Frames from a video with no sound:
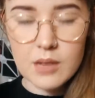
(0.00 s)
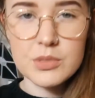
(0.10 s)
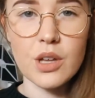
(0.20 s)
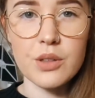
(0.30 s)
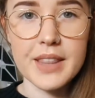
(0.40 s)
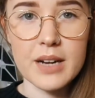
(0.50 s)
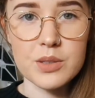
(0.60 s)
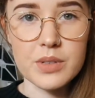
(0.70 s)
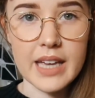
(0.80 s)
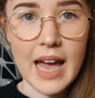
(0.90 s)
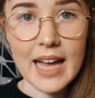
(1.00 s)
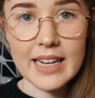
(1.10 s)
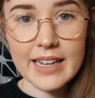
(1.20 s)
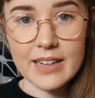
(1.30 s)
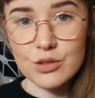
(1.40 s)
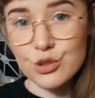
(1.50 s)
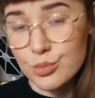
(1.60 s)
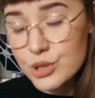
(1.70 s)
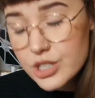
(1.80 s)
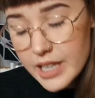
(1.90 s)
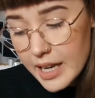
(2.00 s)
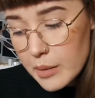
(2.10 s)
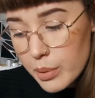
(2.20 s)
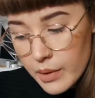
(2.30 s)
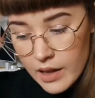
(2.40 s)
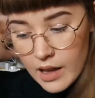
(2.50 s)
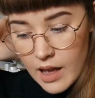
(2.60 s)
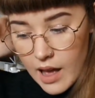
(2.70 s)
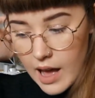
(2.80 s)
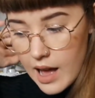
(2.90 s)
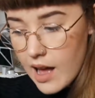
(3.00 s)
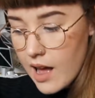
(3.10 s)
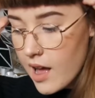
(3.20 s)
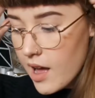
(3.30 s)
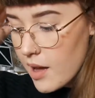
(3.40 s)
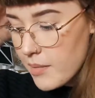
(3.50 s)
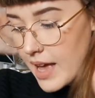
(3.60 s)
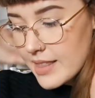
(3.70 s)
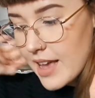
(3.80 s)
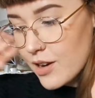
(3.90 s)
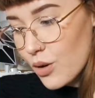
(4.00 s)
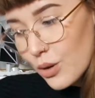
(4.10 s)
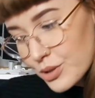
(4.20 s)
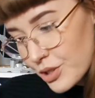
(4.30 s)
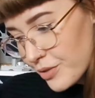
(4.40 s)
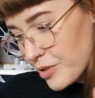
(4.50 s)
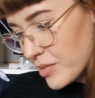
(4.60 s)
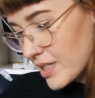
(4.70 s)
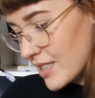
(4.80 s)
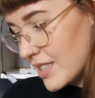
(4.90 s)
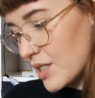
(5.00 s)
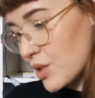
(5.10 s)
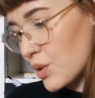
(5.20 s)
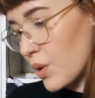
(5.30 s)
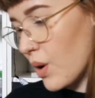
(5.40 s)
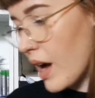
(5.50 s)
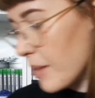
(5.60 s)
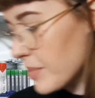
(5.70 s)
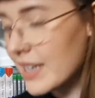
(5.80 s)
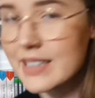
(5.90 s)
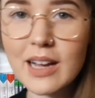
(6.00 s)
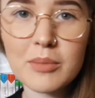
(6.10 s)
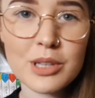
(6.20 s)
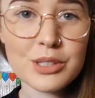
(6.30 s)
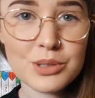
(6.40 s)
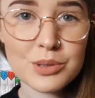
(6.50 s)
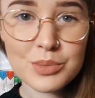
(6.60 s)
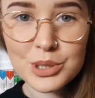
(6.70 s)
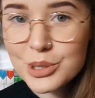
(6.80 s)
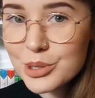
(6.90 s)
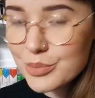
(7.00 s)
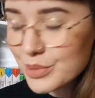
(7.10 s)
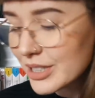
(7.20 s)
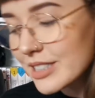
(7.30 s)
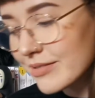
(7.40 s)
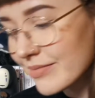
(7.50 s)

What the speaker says: So I thought that was really handy, and it was super cheap. And then also from the Disney store, I picked up the Tsum Tsums.